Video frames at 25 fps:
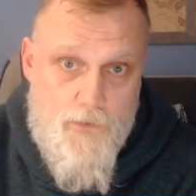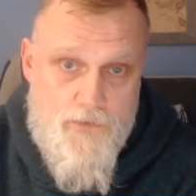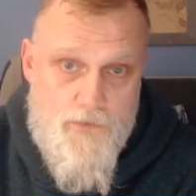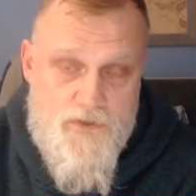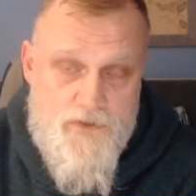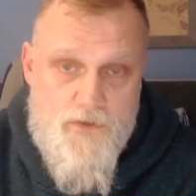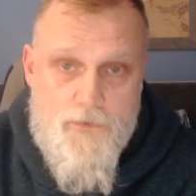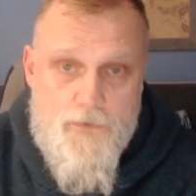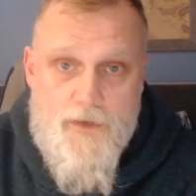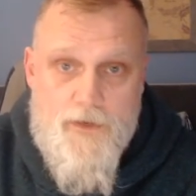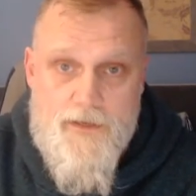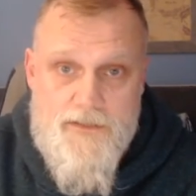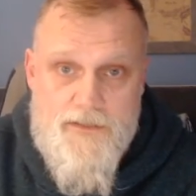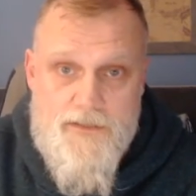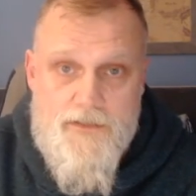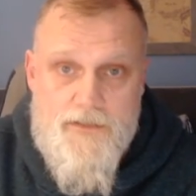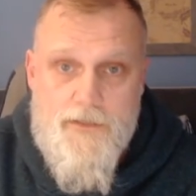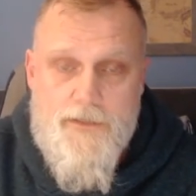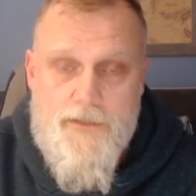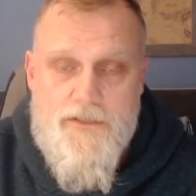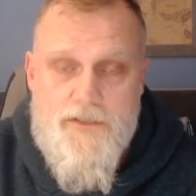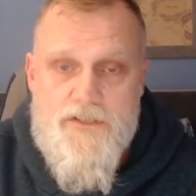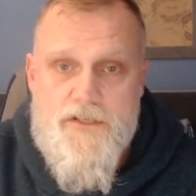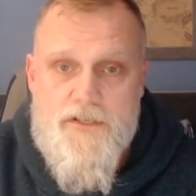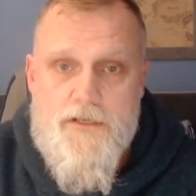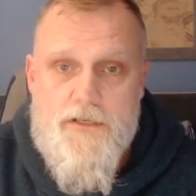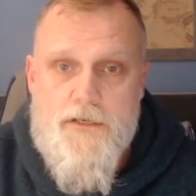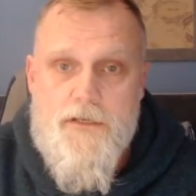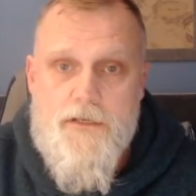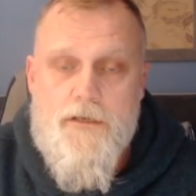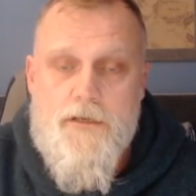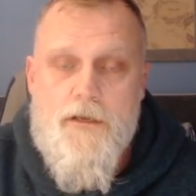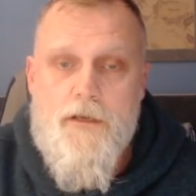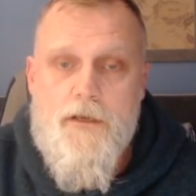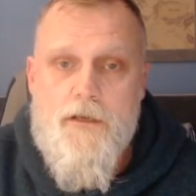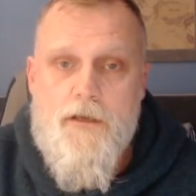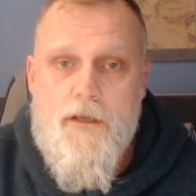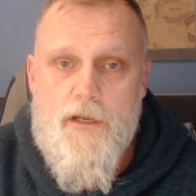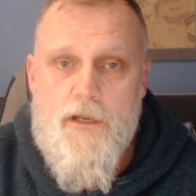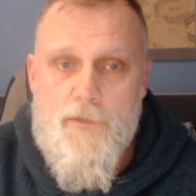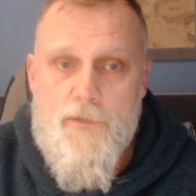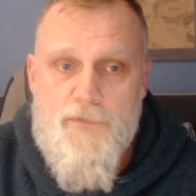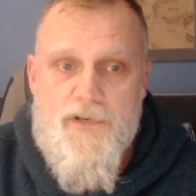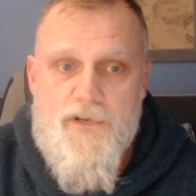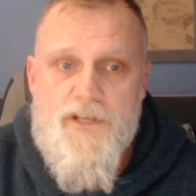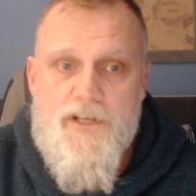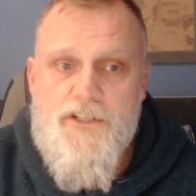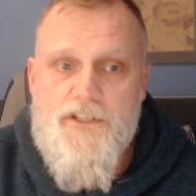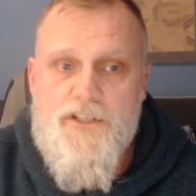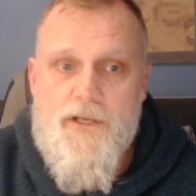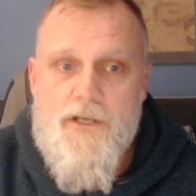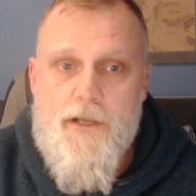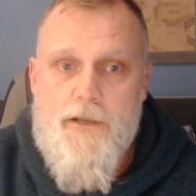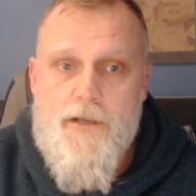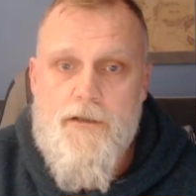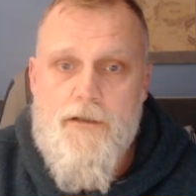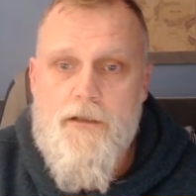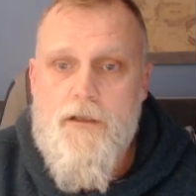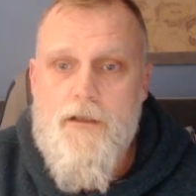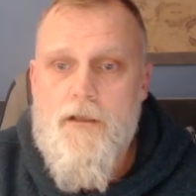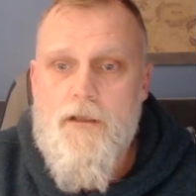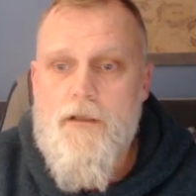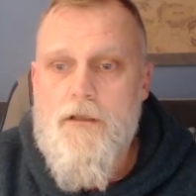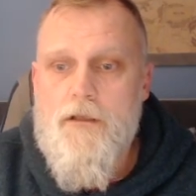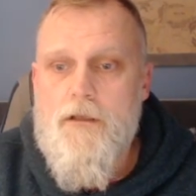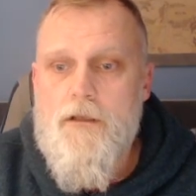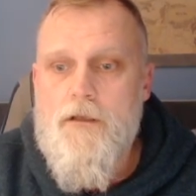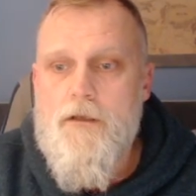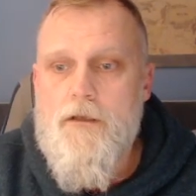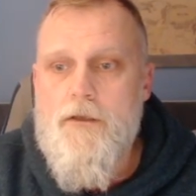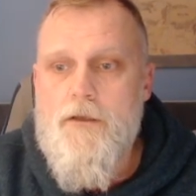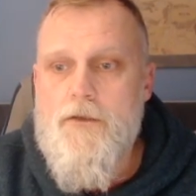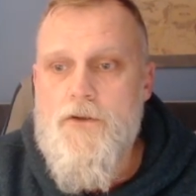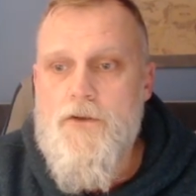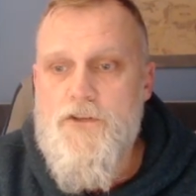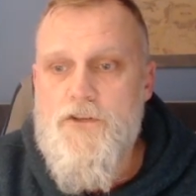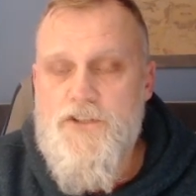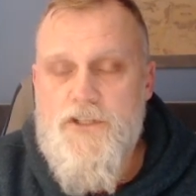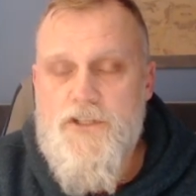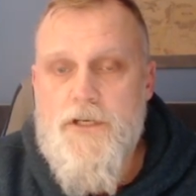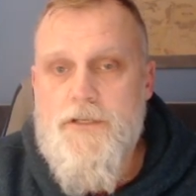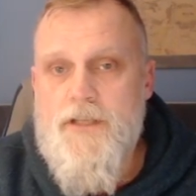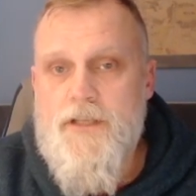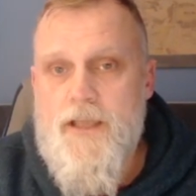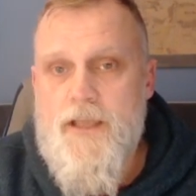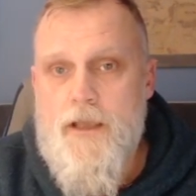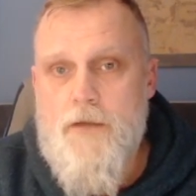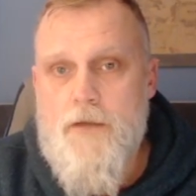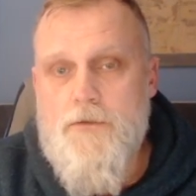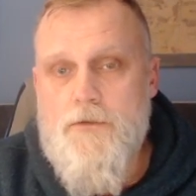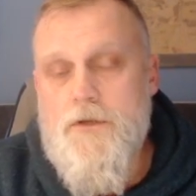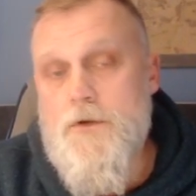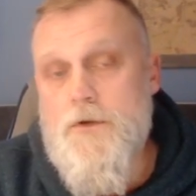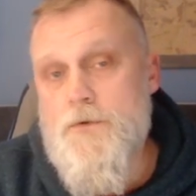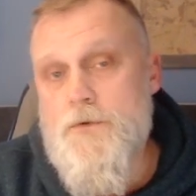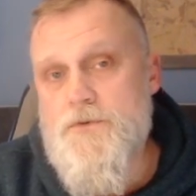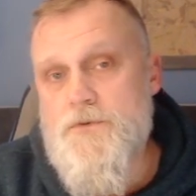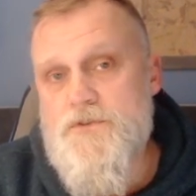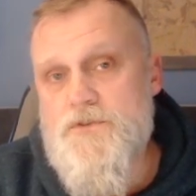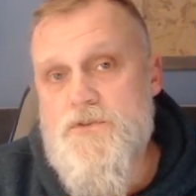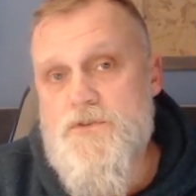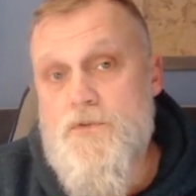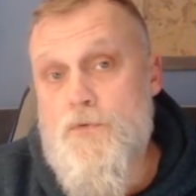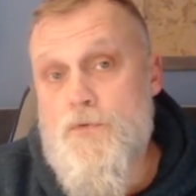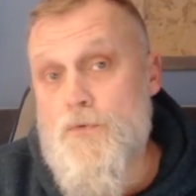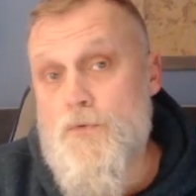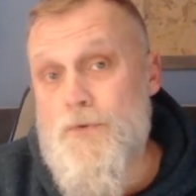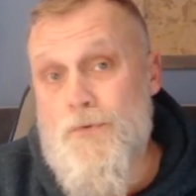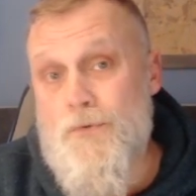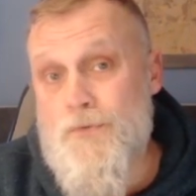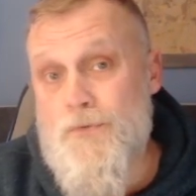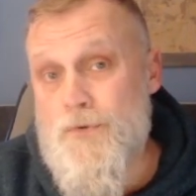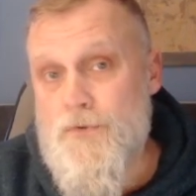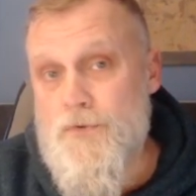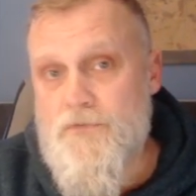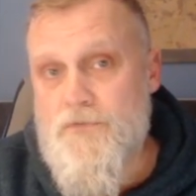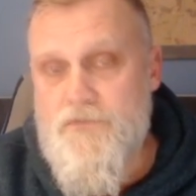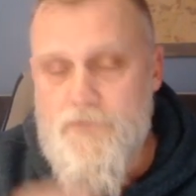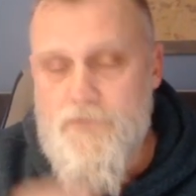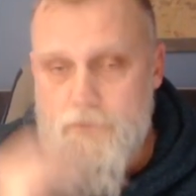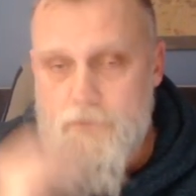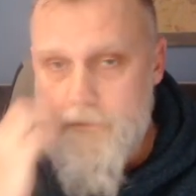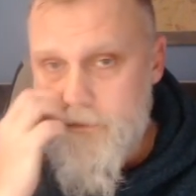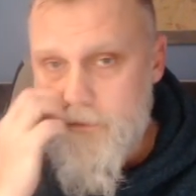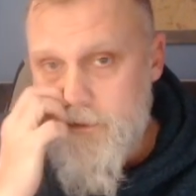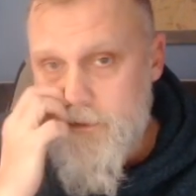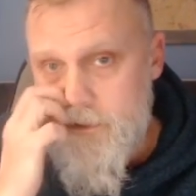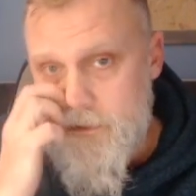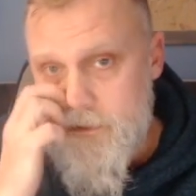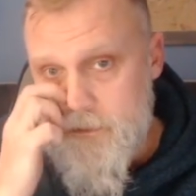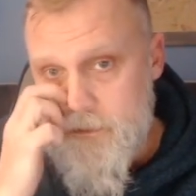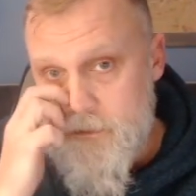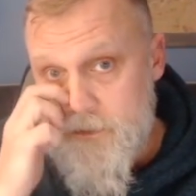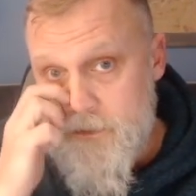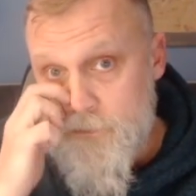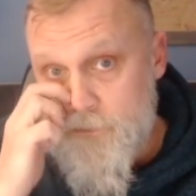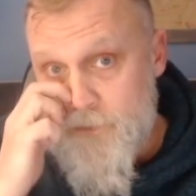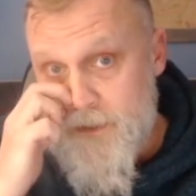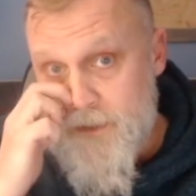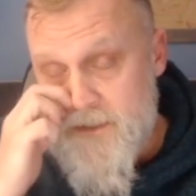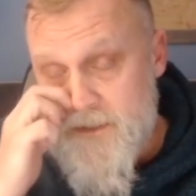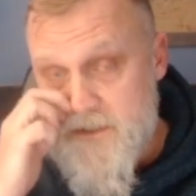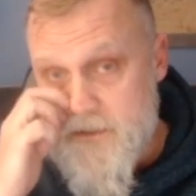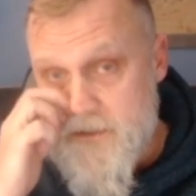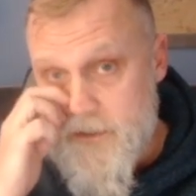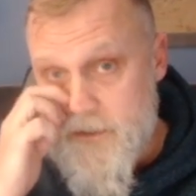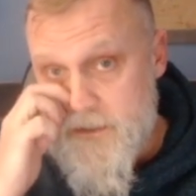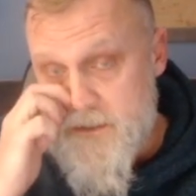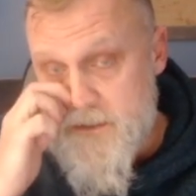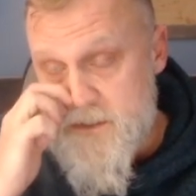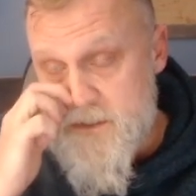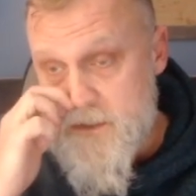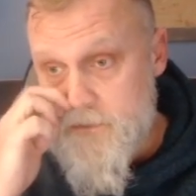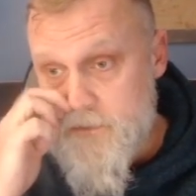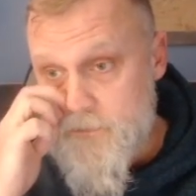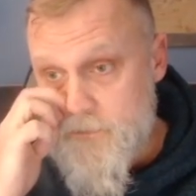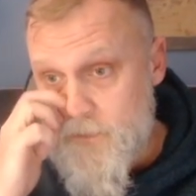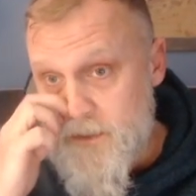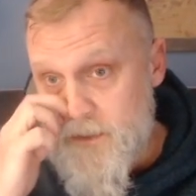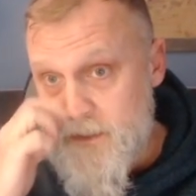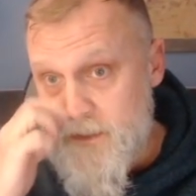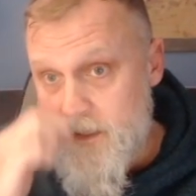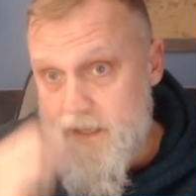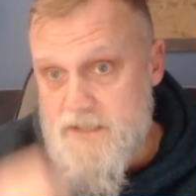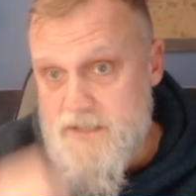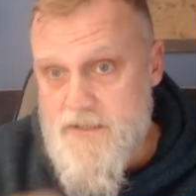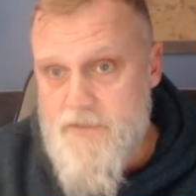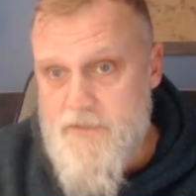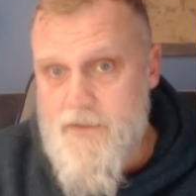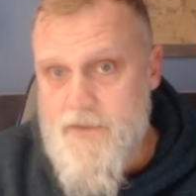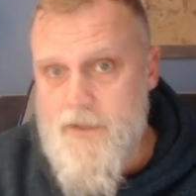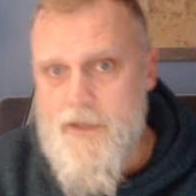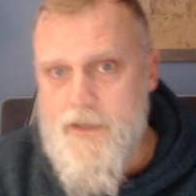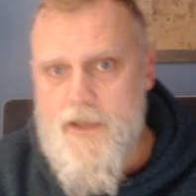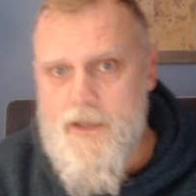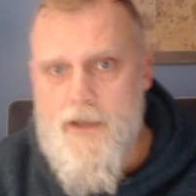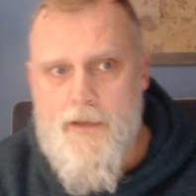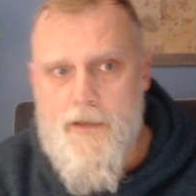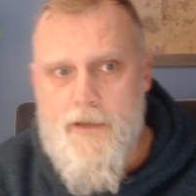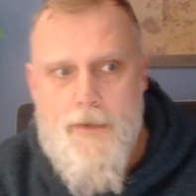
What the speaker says: So as you can see and appreciate, your chit count goes through the roof on the red side. So in one case, I think I had